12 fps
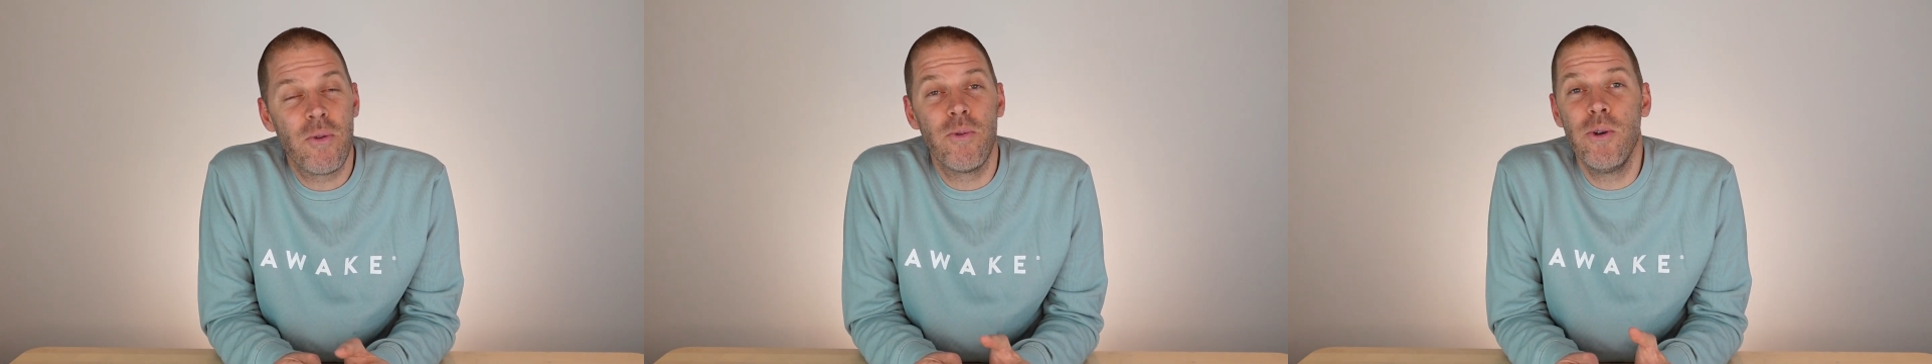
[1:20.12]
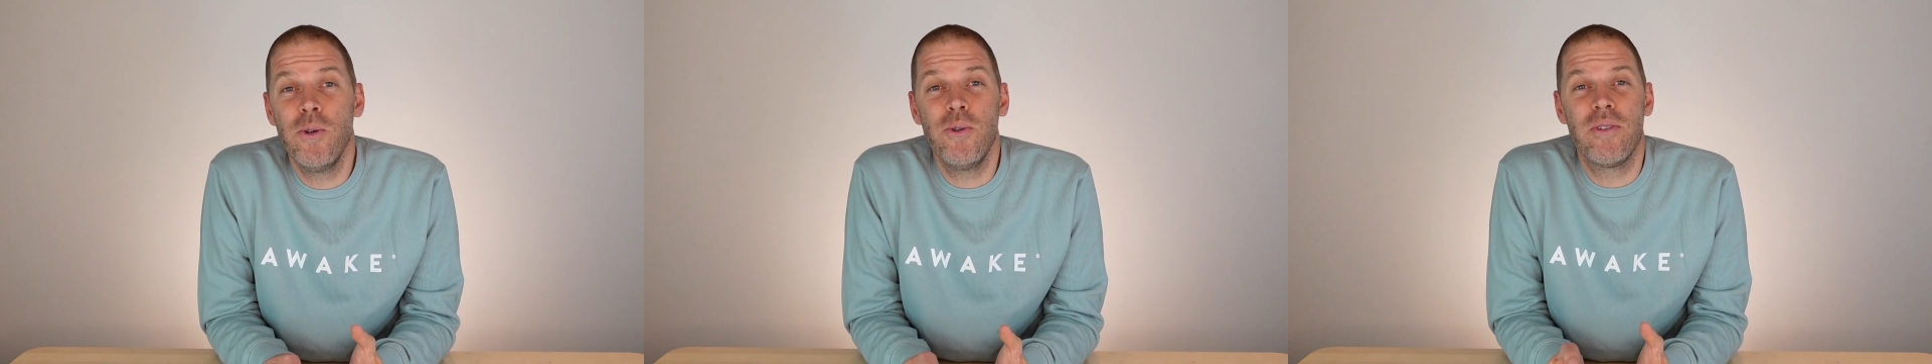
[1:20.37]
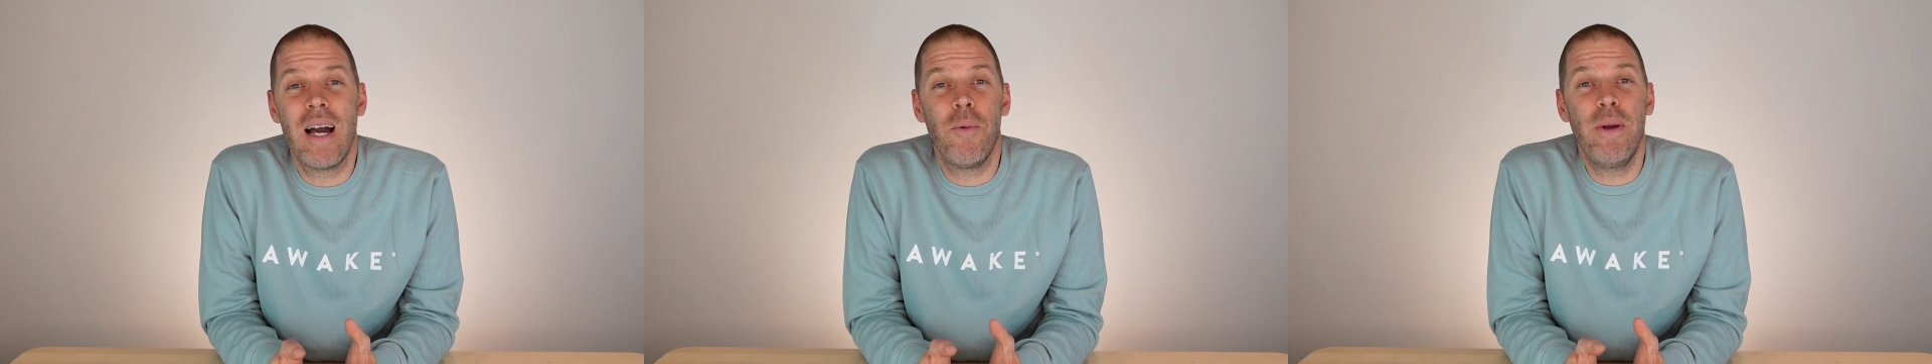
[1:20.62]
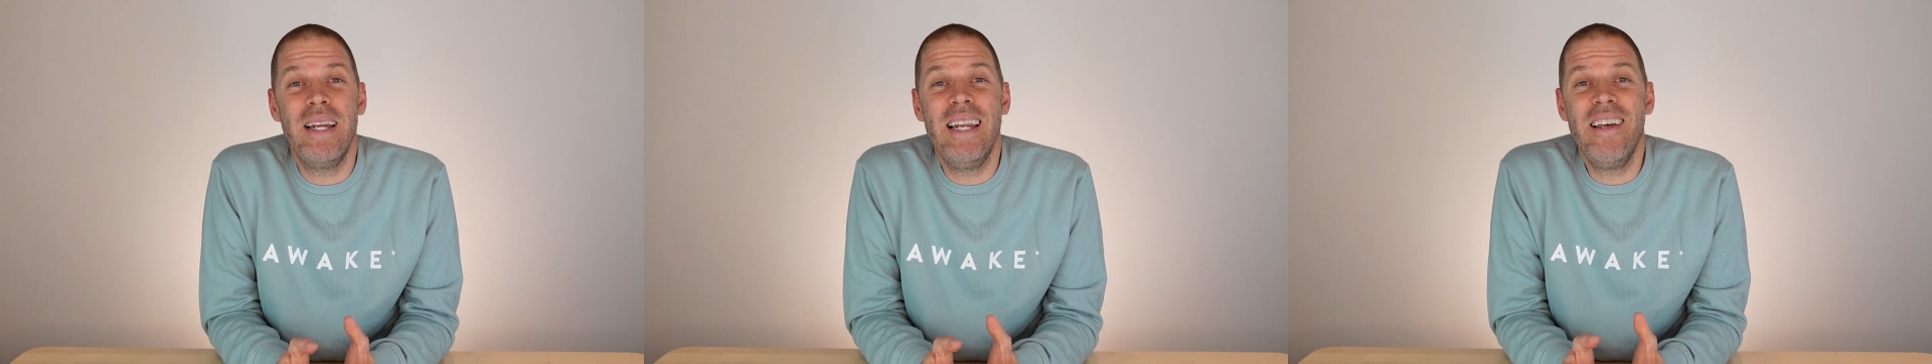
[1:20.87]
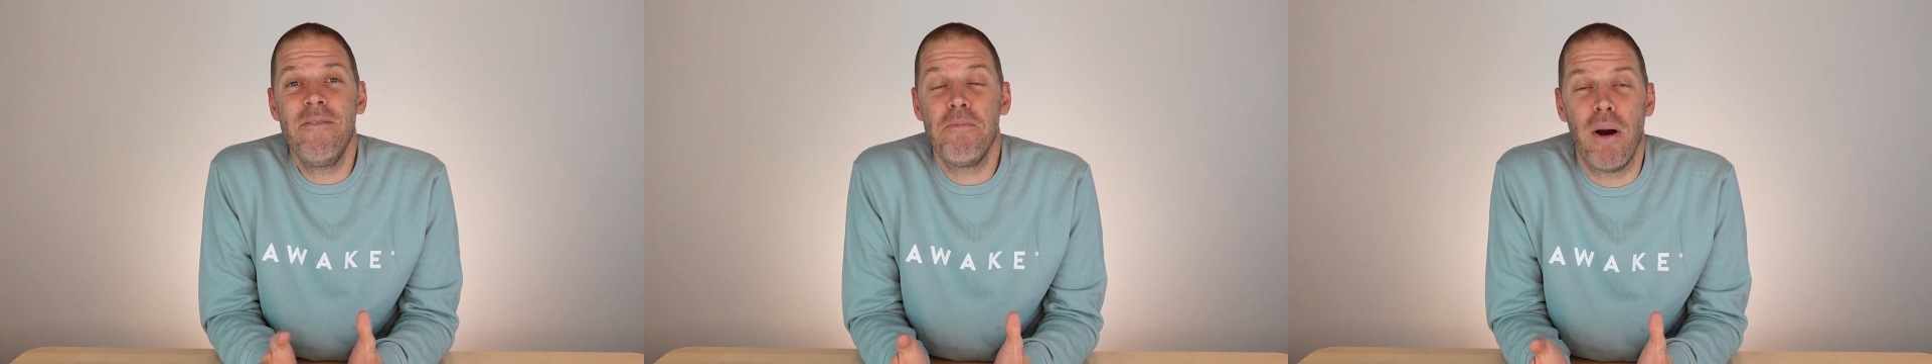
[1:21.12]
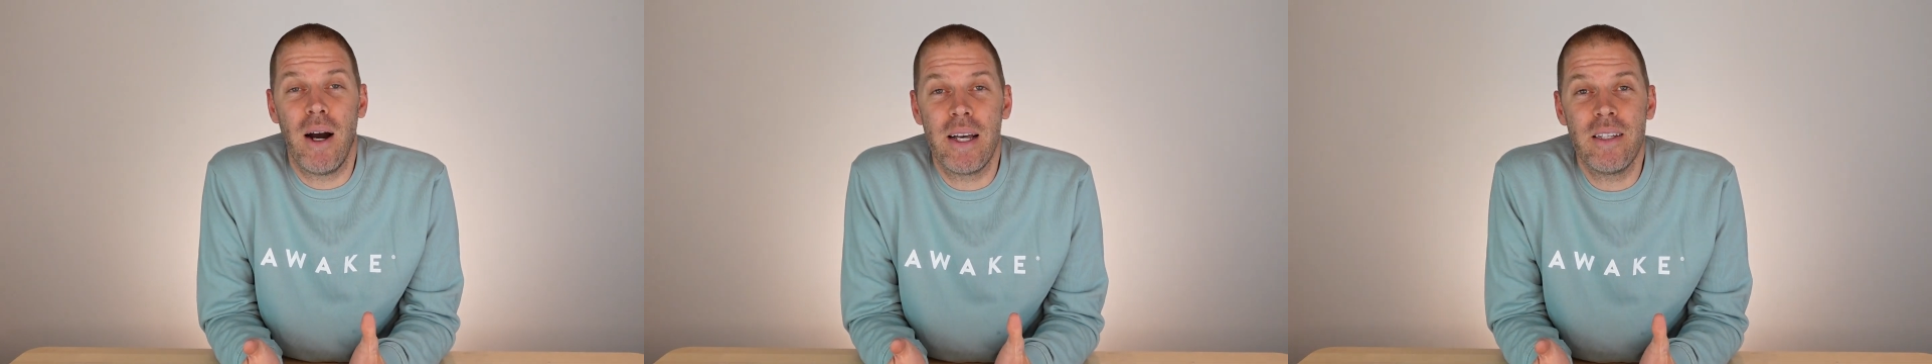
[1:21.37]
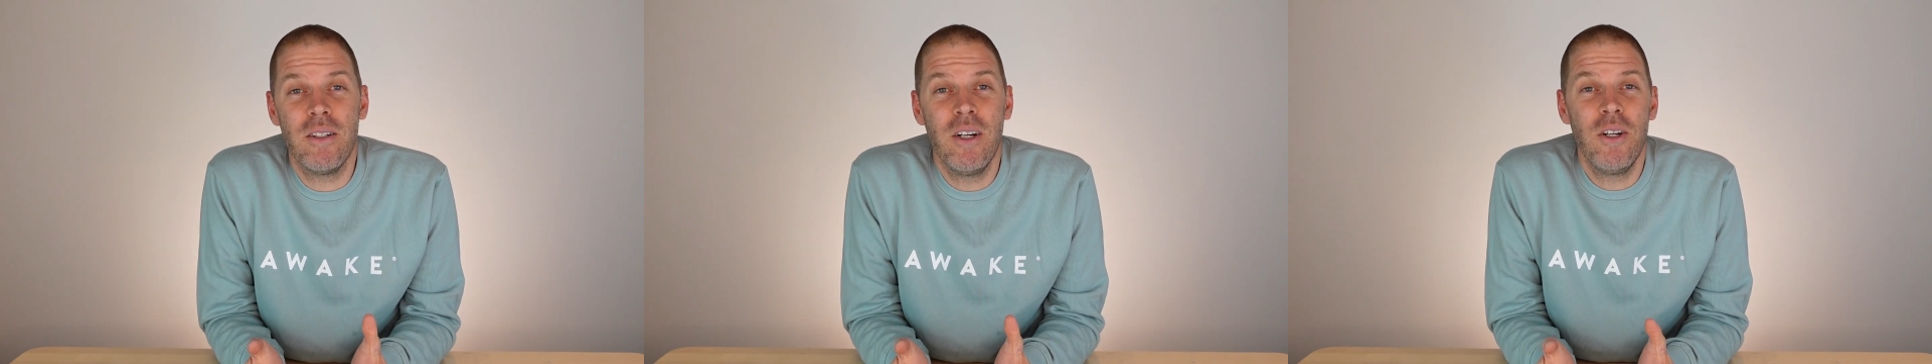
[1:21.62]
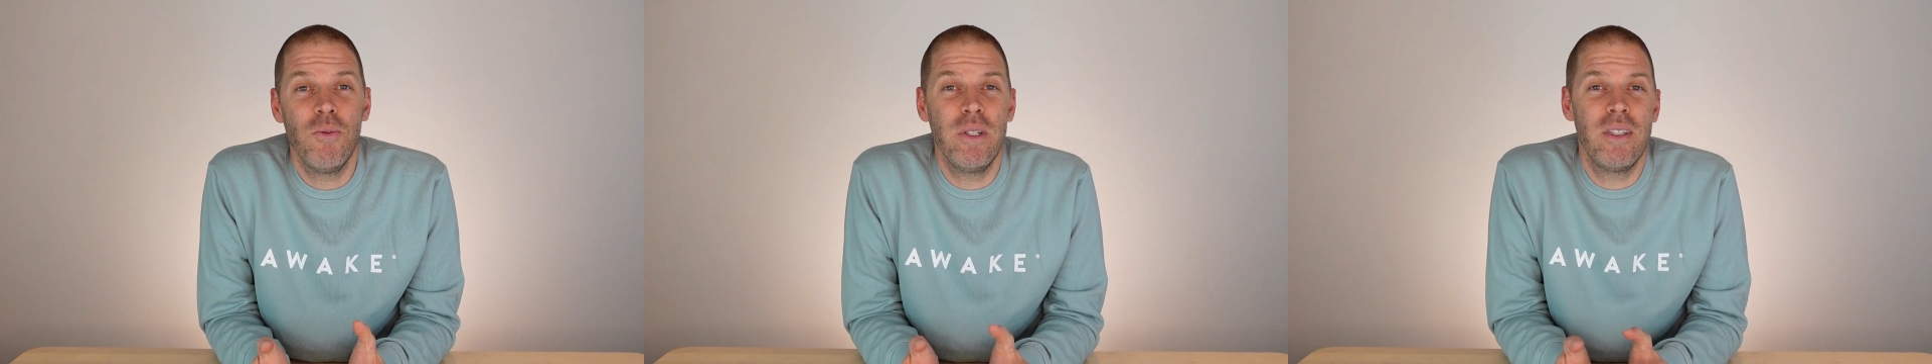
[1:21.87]
rules that we live by.
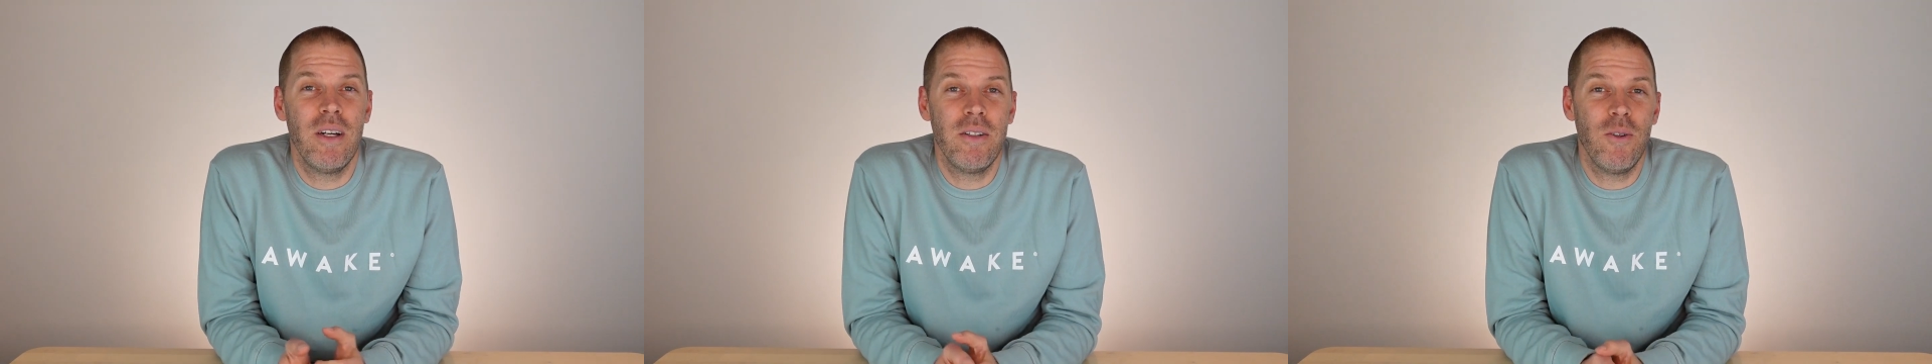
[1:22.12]
We don't